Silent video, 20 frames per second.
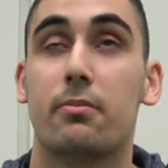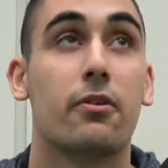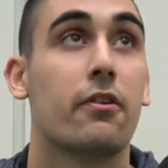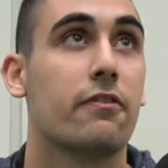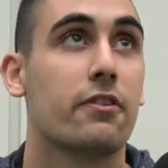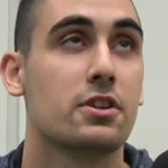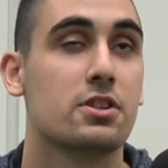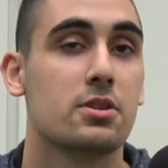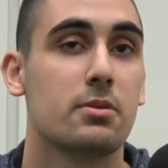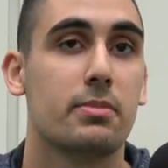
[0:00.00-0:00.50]

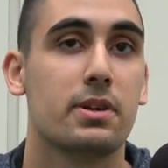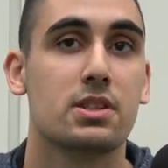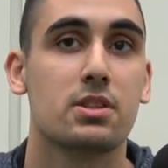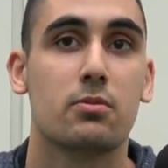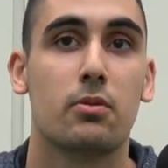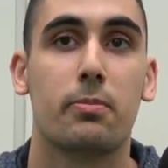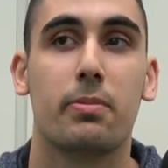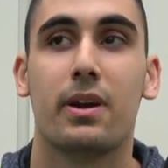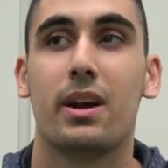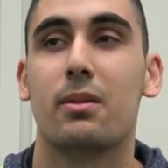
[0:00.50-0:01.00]
professional
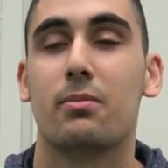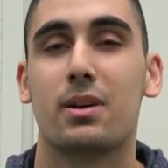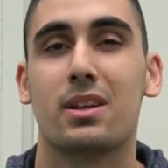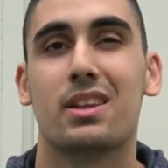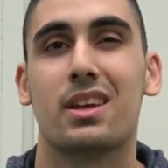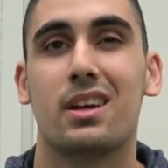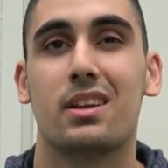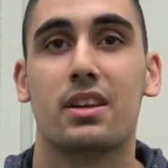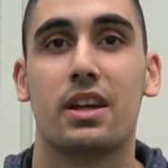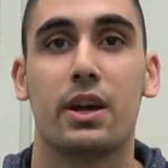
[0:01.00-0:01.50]
basketball player, but
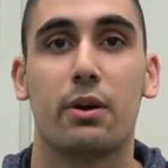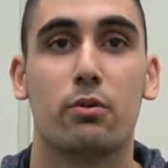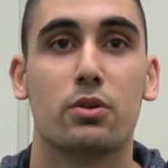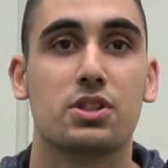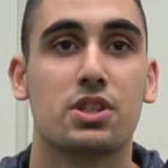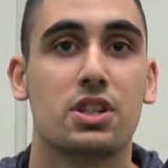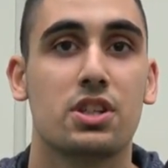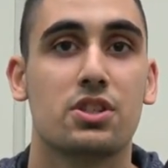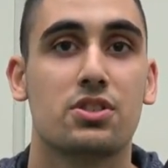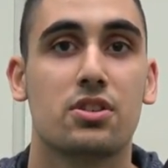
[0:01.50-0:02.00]
then he
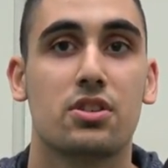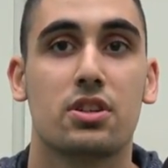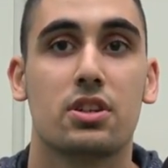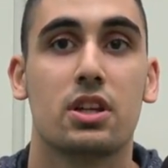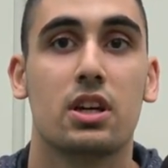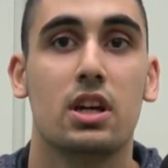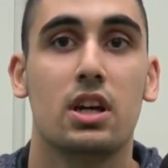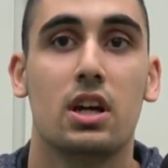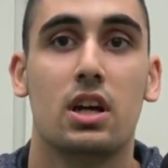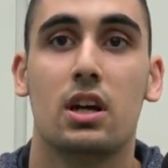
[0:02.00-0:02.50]
was injured,
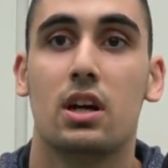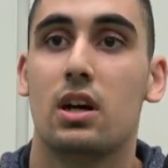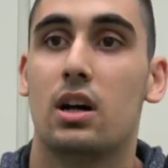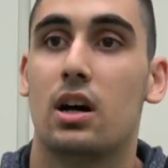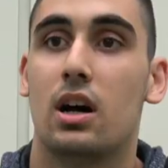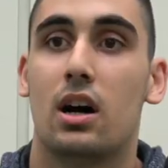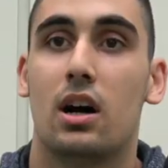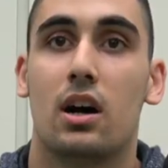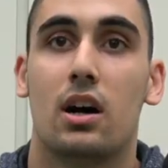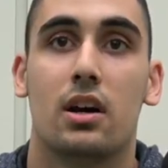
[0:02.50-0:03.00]

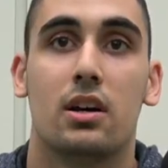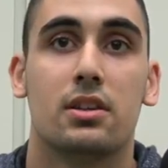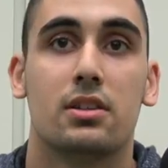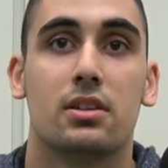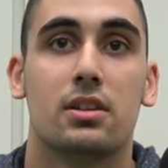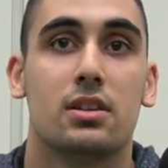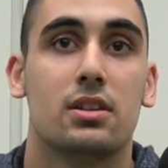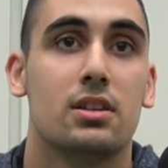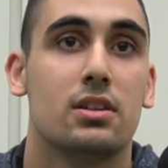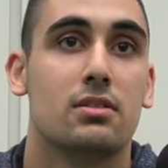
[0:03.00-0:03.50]
uh,
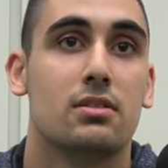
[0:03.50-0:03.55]
and